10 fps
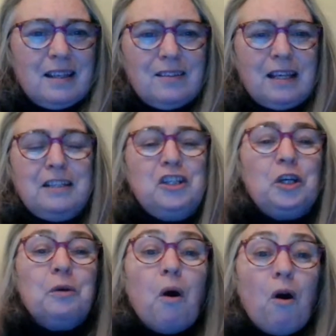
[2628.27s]
they
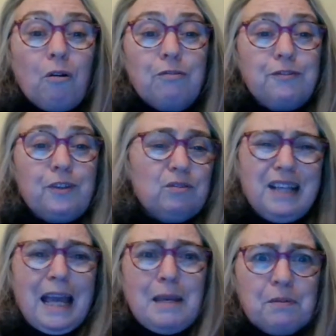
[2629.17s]
knew of, or
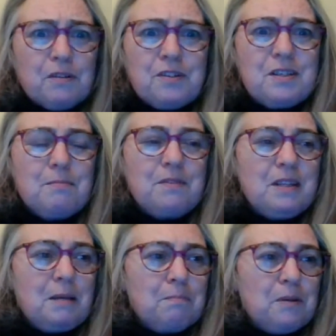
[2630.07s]
neighbour or
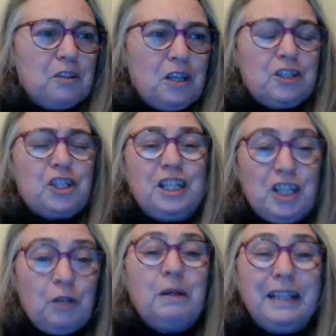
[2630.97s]
something, but she
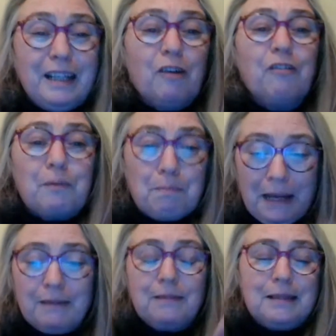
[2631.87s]
knew enough
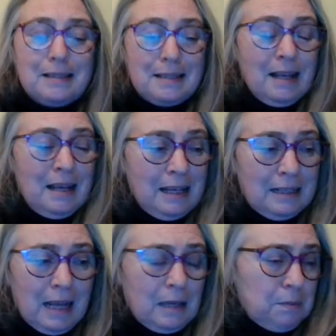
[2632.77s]
about this
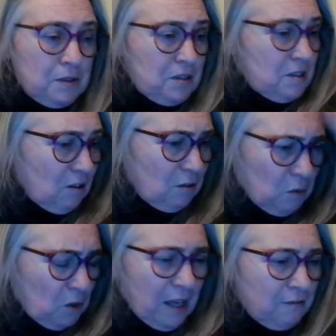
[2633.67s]
neighbour's son,
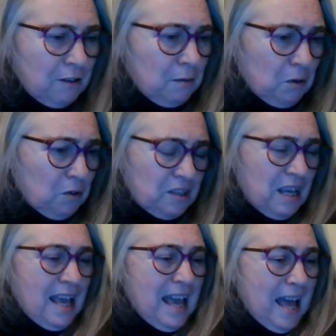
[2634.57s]
whatever it was,
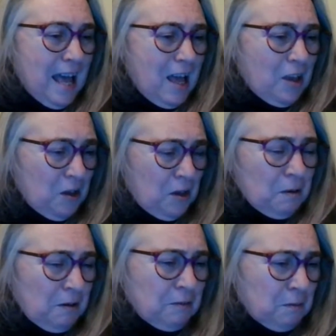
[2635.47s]

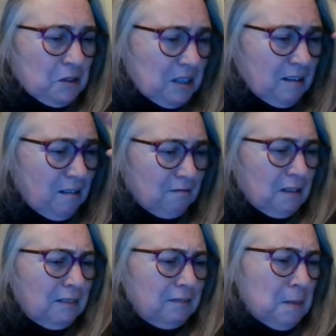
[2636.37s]
whoever it was, I can't
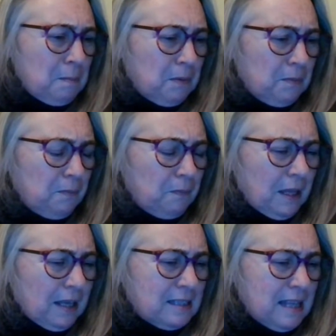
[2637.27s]
really remember
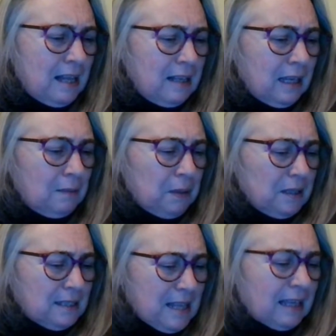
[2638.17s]
exactly, but
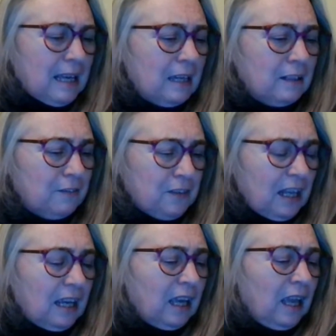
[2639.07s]
it's that kind of thing.